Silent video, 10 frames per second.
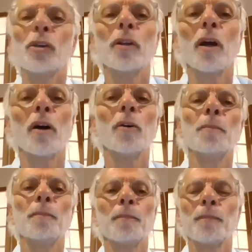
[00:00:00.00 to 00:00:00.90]
know
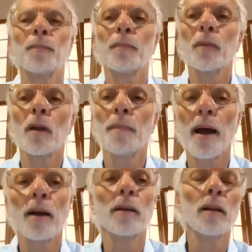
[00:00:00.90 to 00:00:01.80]

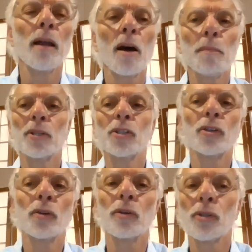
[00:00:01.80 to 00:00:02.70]
about helping
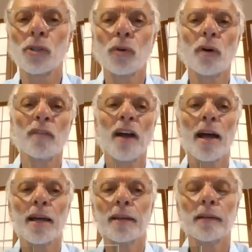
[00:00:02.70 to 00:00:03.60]
students who have
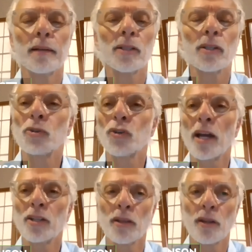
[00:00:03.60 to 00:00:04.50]
had some
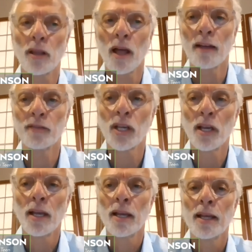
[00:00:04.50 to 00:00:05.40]
tragedy in their lives
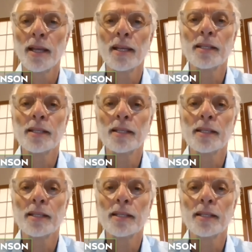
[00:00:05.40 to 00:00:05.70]
is